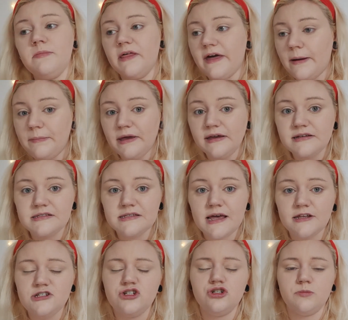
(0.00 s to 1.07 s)
But that being
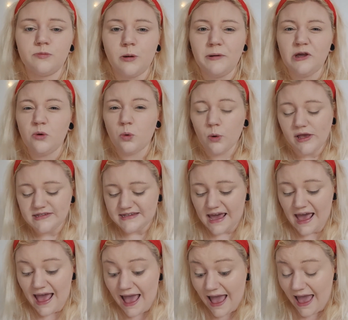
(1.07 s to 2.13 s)
said, you should probably always
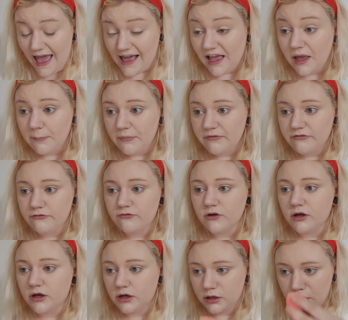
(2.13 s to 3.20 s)
aim
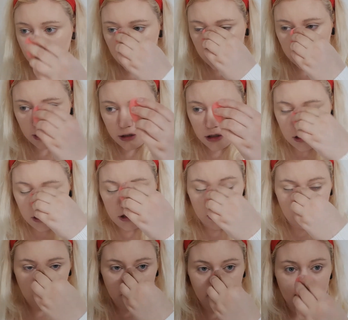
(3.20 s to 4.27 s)
for
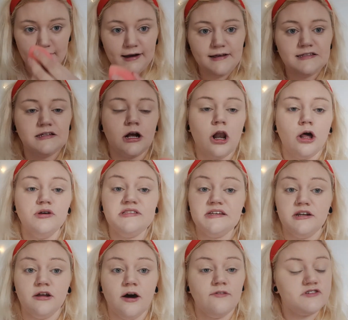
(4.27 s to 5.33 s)
at least a close
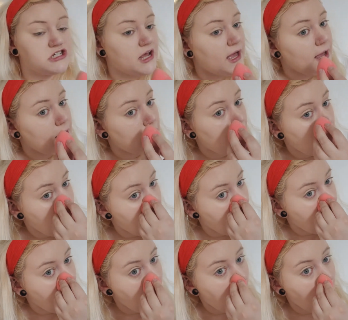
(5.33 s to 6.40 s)
enough shade.
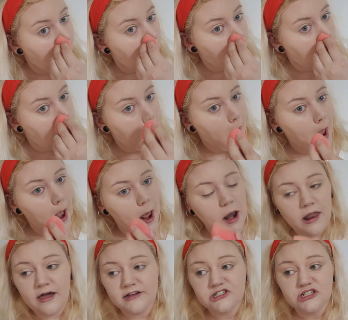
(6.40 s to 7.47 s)

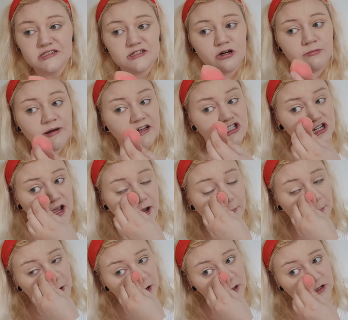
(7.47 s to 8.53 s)
Like, she's not my
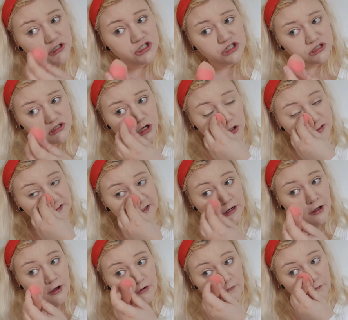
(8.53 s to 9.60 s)
shade, but she's close
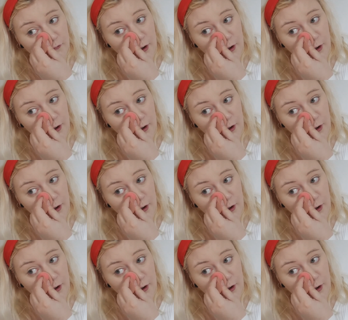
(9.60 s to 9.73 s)
enough.